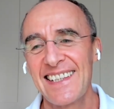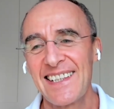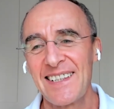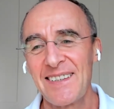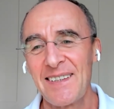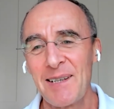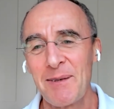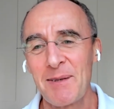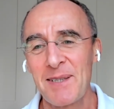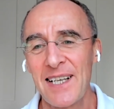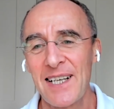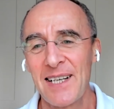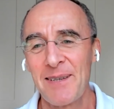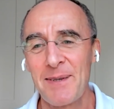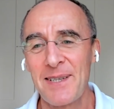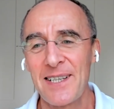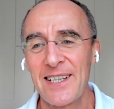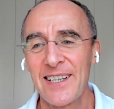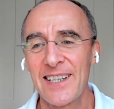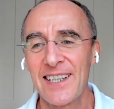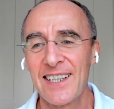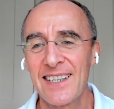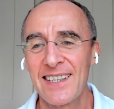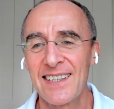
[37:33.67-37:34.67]
so I was, I
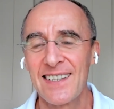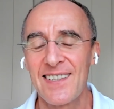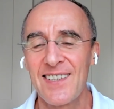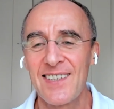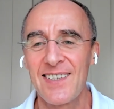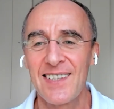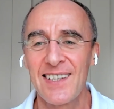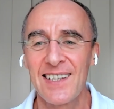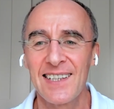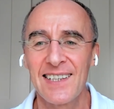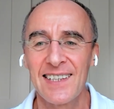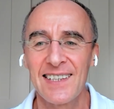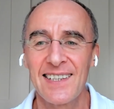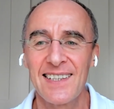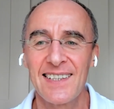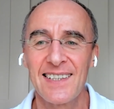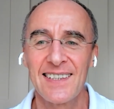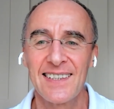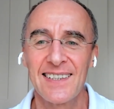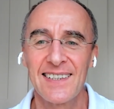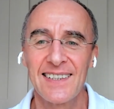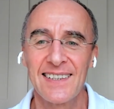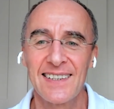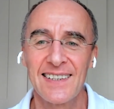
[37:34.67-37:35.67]
was lucky that she had
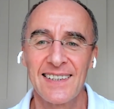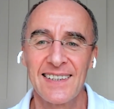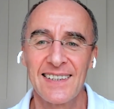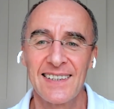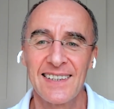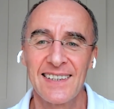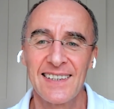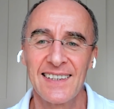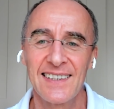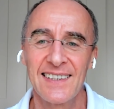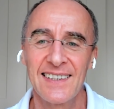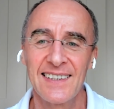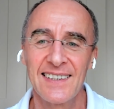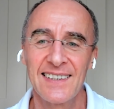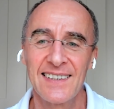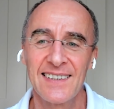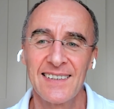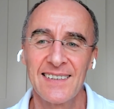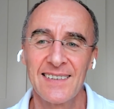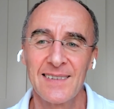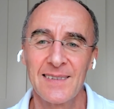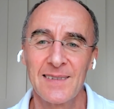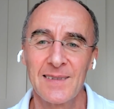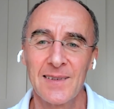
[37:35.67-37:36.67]
the you
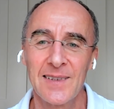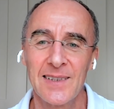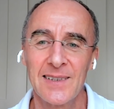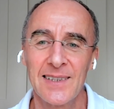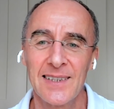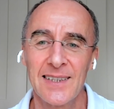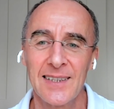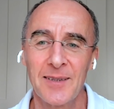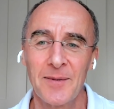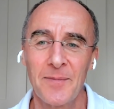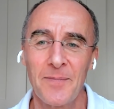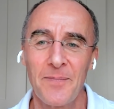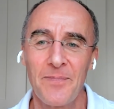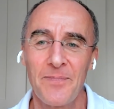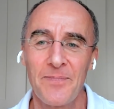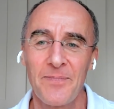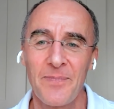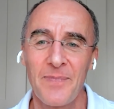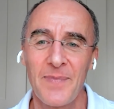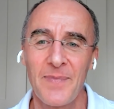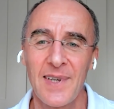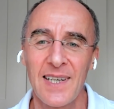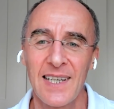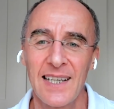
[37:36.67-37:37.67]
hmm. know, um,
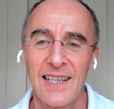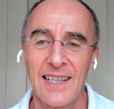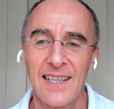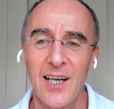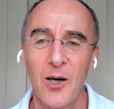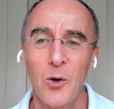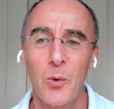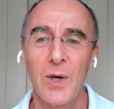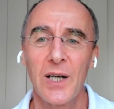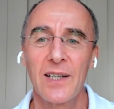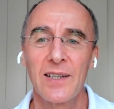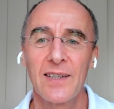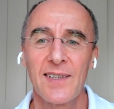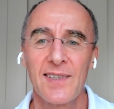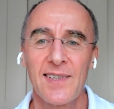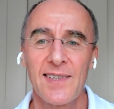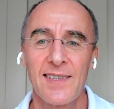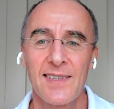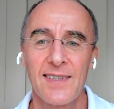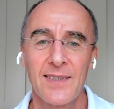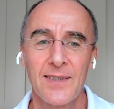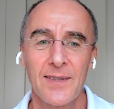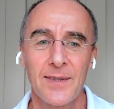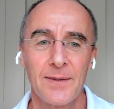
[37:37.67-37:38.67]

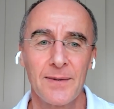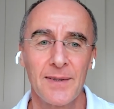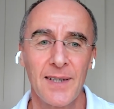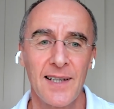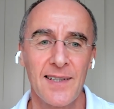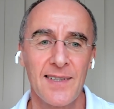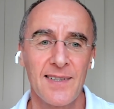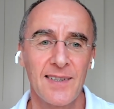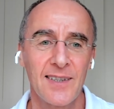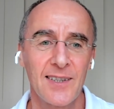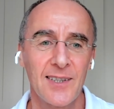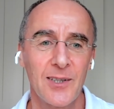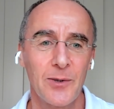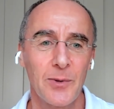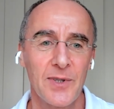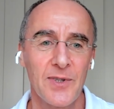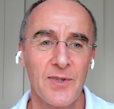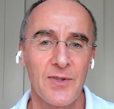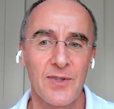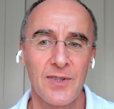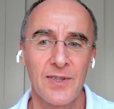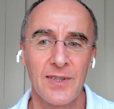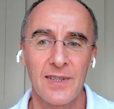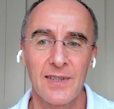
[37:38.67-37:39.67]
awareness to ask that
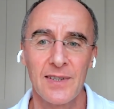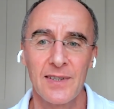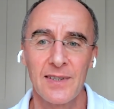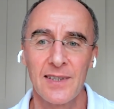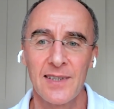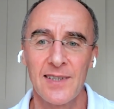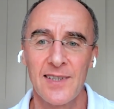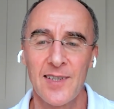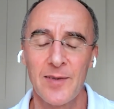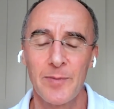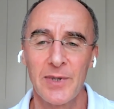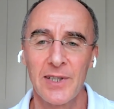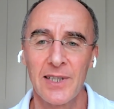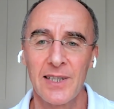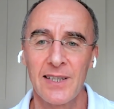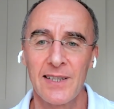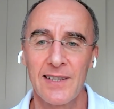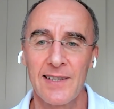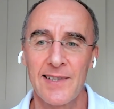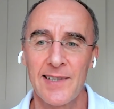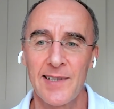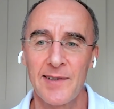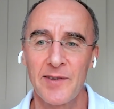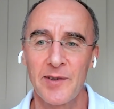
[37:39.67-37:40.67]
question and to make
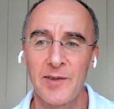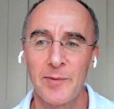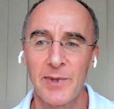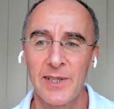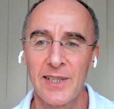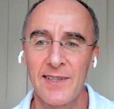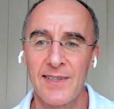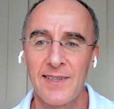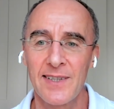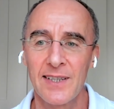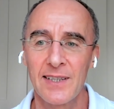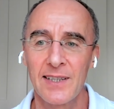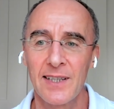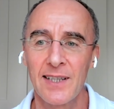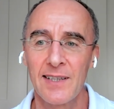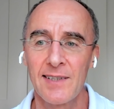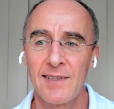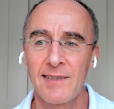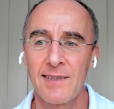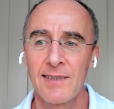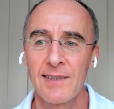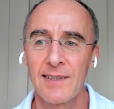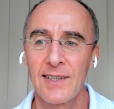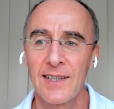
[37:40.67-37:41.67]
it easy for me to say
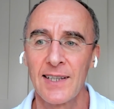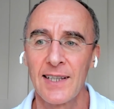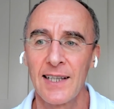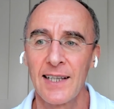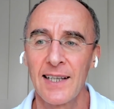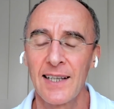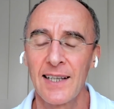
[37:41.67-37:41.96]
yes.